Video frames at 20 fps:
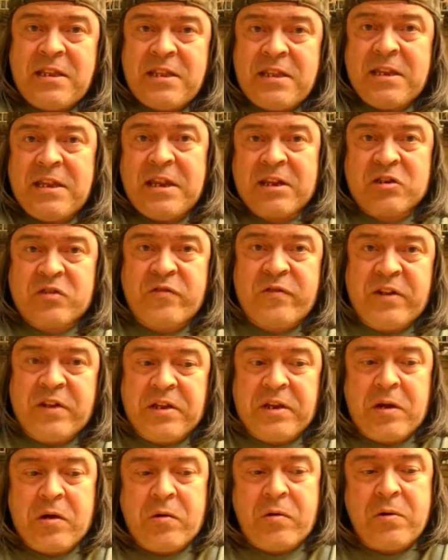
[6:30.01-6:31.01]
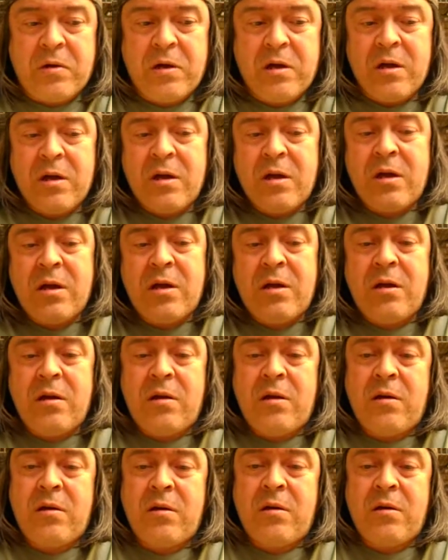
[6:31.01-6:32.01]
the next video.
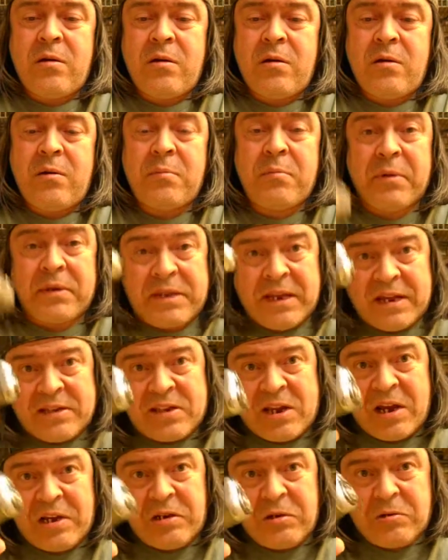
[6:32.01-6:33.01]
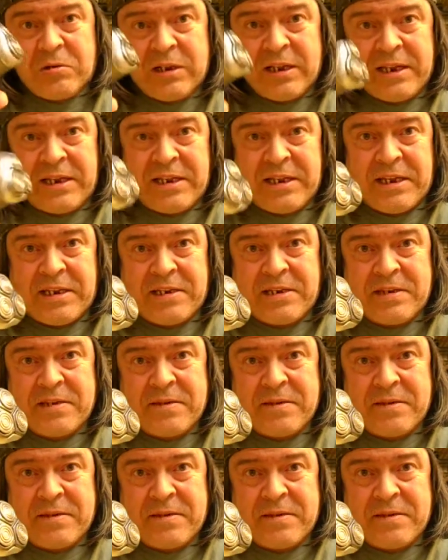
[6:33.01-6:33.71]
But that's how you clean these.